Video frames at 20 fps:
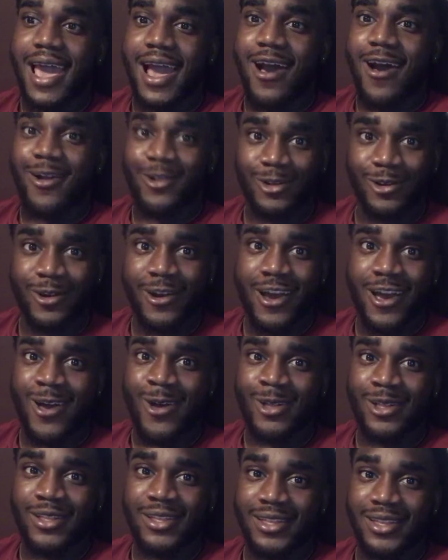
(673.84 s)
on the ground,
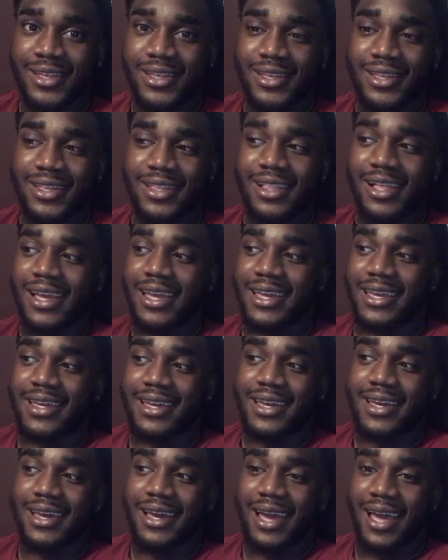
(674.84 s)
like
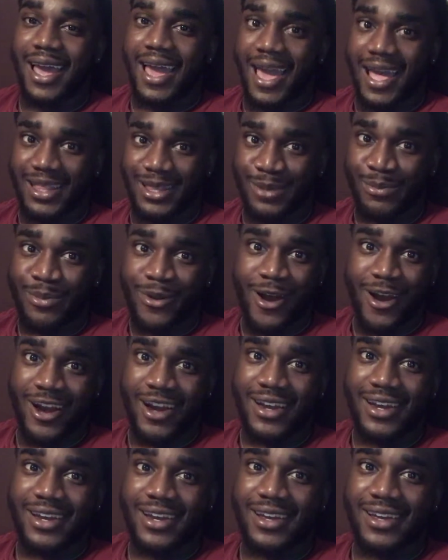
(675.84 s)
at the
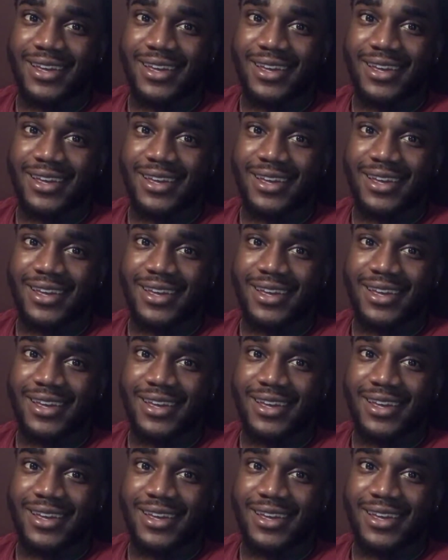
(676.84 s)
park,